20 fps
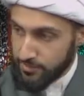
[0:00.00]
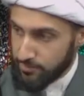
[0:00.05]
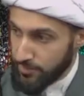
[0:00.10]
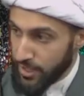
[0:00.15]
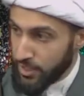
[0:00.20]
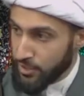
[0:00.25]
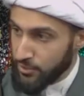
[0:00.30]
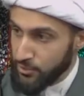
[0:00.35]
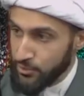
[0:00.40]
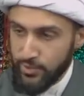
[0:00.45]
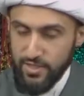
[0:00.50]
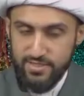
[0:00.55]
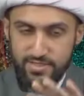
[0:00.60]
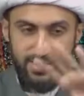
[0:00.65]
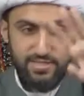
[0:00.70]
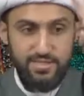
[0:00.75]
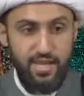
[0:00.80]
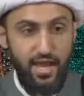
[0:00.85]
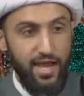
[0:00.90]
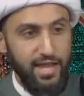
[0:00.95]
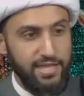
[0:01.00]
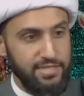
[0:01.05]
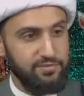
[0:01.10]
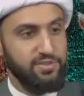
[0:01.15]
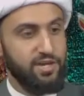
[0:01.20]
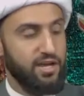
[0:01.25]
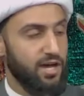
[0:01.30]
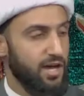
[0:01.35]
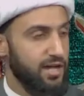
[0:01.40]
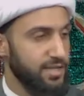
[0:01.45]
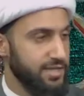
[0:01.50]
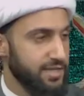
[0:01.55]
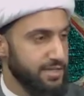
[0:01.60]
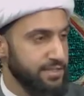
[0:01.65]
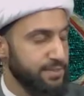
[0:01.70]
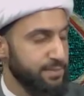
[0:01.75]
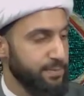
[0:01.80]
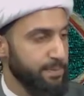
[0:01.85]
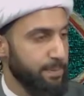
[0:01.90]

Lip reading: makhluk, as the sign of the khaliq.